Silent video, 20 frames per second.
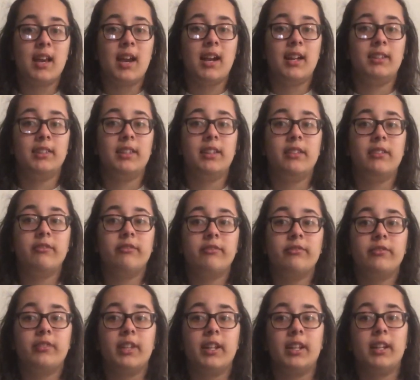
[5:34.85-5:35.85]
I live
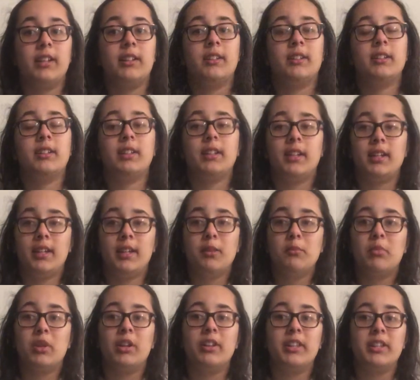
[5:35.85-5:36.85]
in
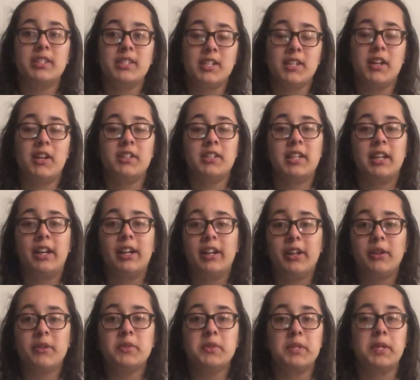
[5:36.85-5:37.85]
Burlington,
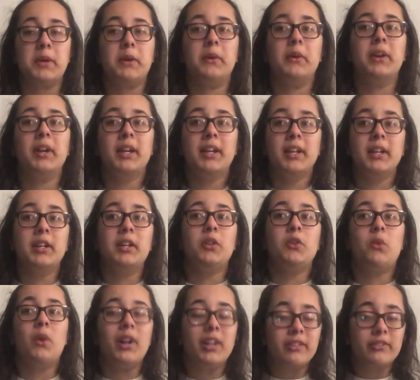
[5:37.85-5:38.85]
Ontario, so
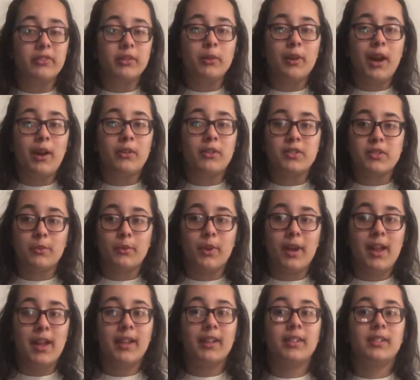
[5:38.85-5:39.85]
quite a few hours
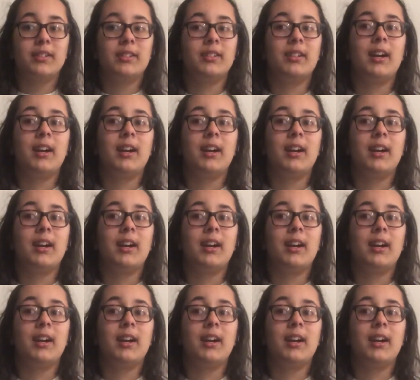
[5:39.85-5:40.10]
away.